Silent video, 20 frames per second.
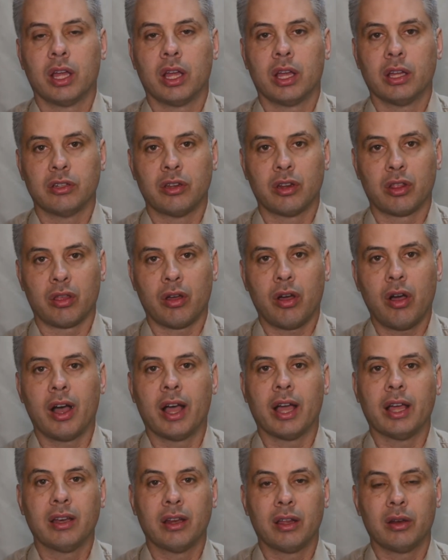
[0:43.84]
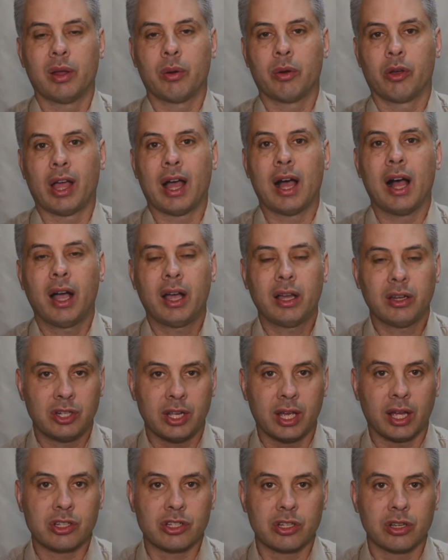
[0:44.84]
design, a network
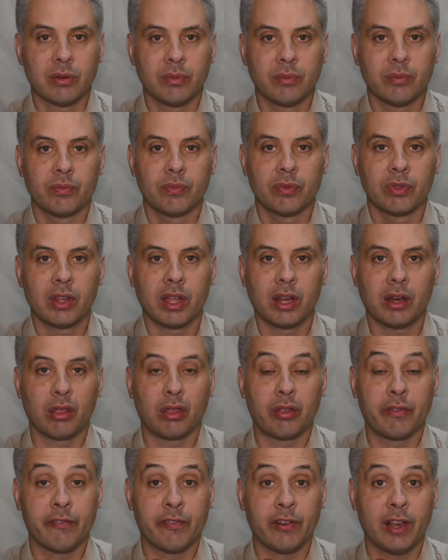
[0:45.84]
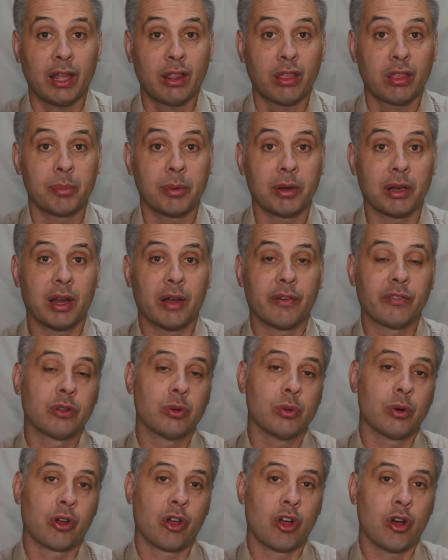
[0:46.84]
architecture that is flexible enough
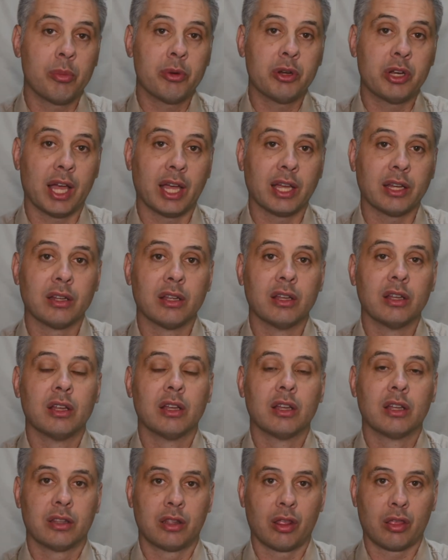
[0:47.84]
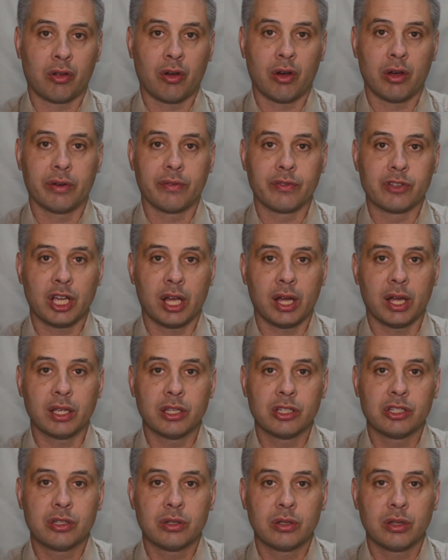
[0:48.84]
to accommodate this kind of
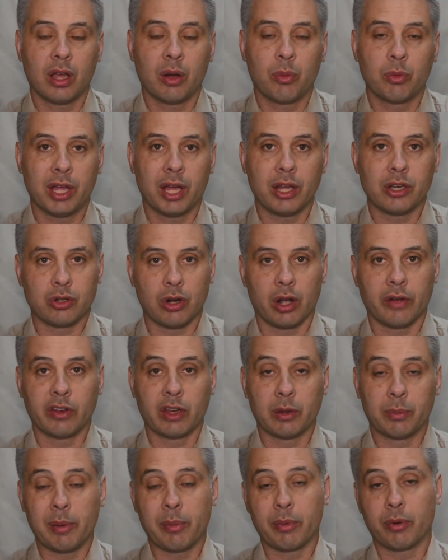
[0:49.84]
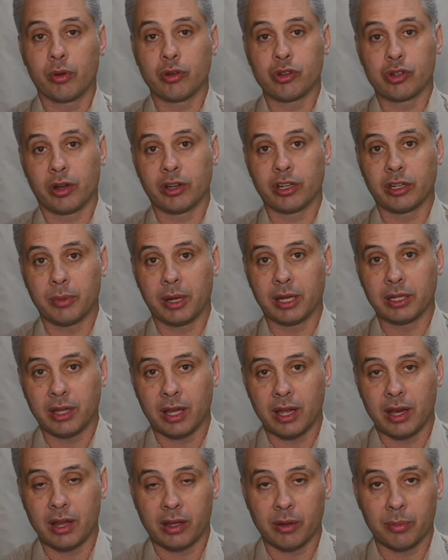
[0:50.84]
change without driving the people who are trying to
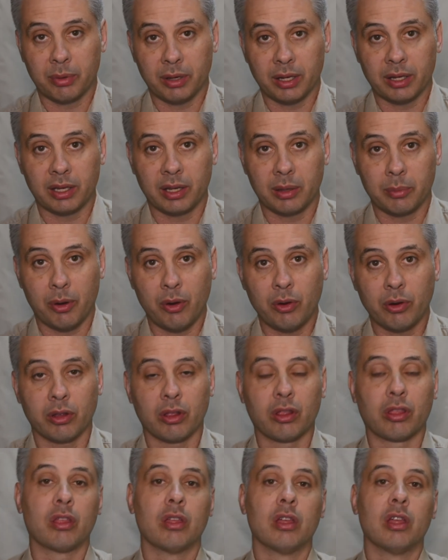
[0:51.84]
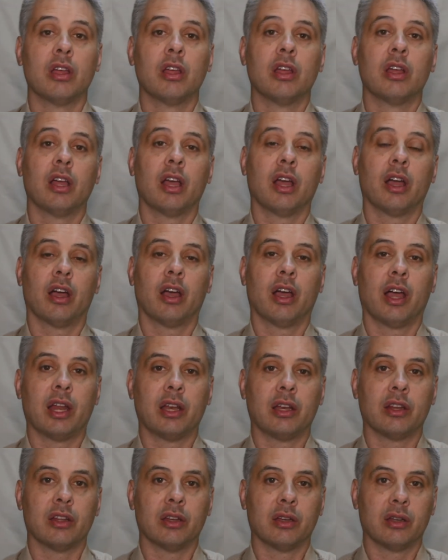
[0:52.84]
maintain it completely bonkers,
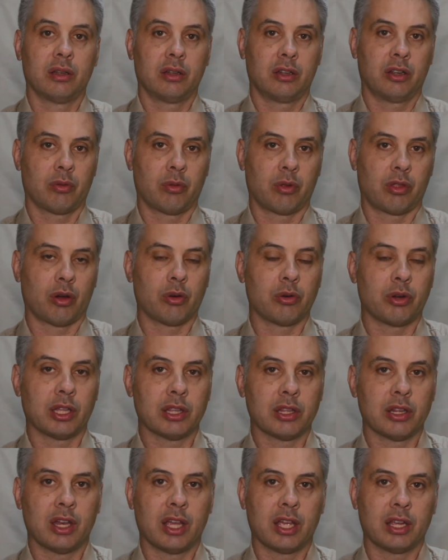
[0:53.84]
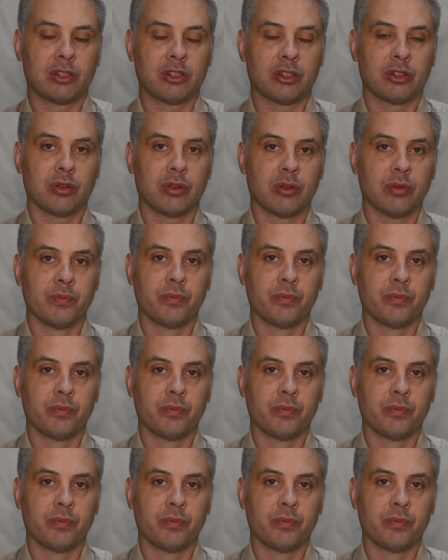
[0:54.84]
and that you're resulting in the need to